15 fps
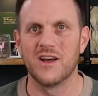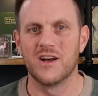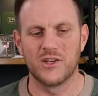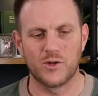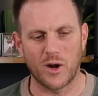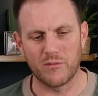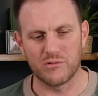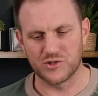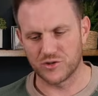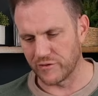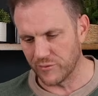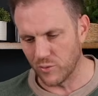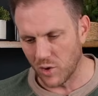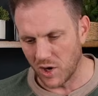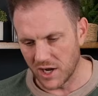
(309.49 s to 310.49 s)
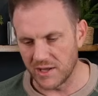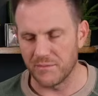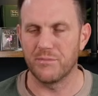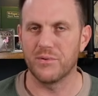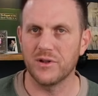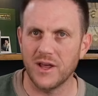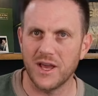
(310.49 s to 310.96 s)
Do I reserve 1 and
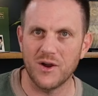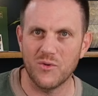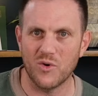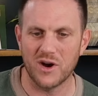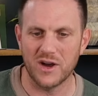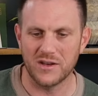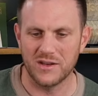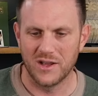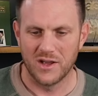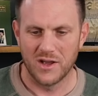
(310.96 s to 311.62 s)
play 1?